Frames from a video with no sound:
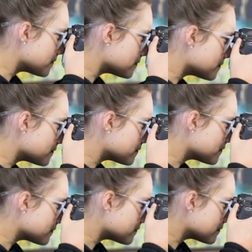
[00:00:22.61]
are like kind
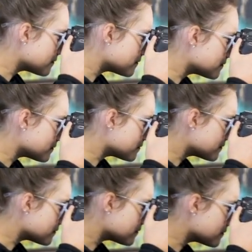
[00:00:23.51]
of a perfect fit for
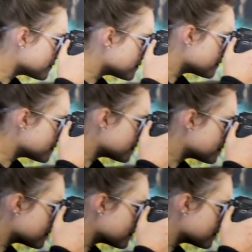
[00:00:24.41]
them because of